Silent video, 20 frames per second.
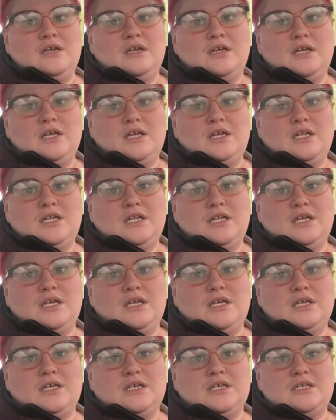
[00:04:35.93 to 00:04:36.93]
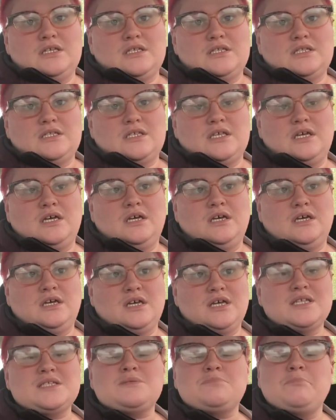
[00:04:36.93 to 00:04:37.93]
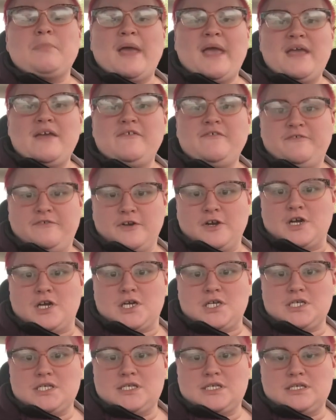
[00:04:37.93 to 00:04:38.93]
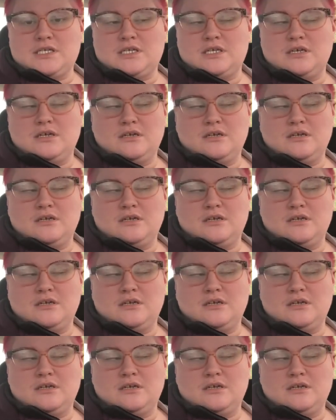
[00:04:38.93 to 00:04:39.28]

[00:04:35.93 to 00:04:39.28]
It is, it's May 1st.